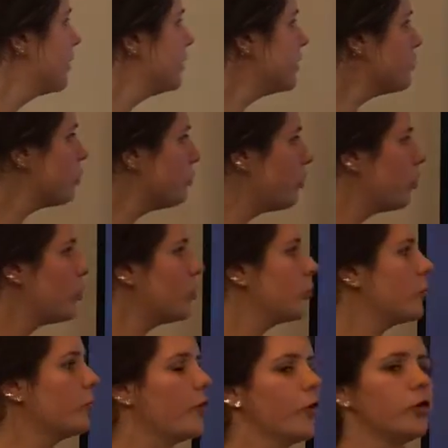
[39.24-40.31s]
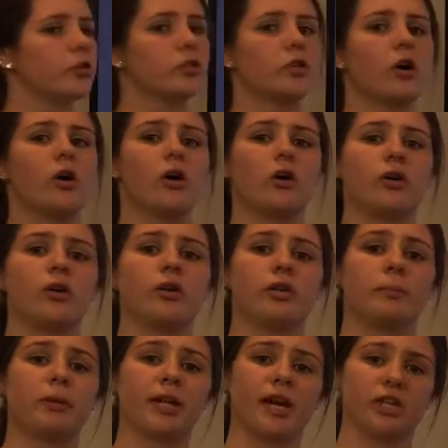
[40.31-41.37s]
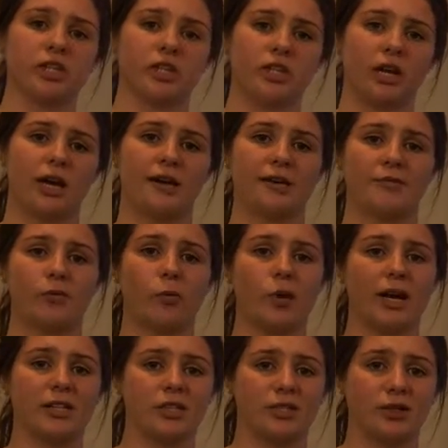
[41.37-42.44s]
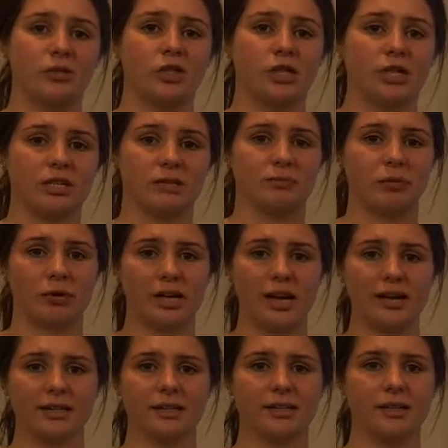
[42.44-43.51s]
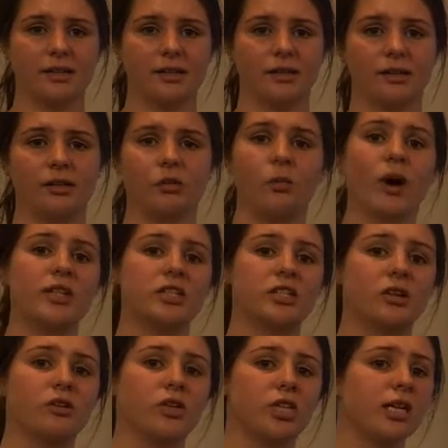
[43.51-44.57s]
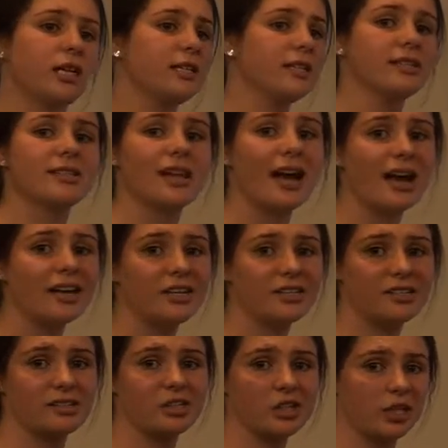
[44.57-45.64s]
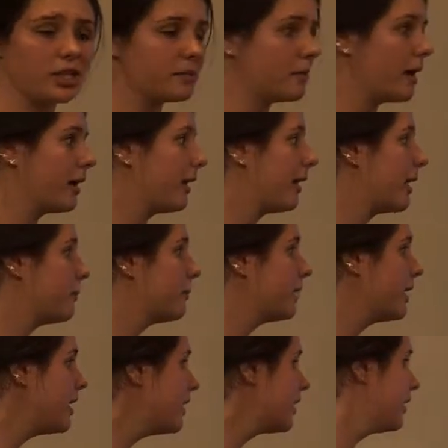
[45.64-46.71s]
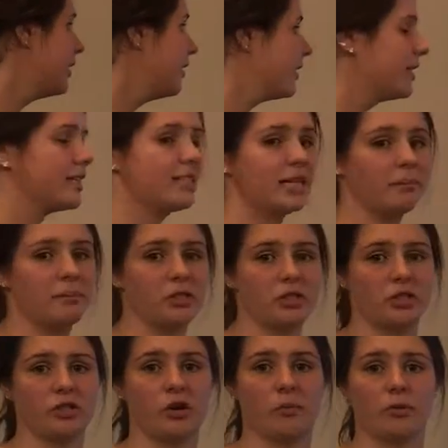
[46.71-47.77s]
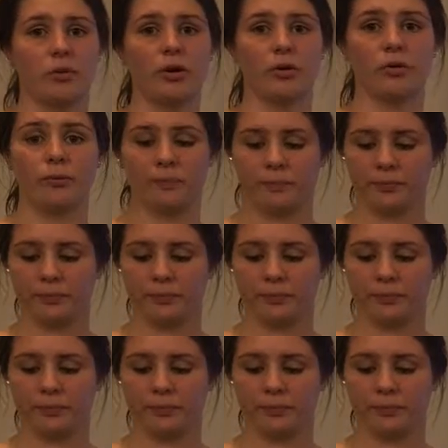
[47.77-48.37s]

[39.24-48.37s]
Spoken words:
This report will focus on the production line of a Whitestone cheese product. Whitestone Cheese is an artisan cheese-making company established in Oamaru.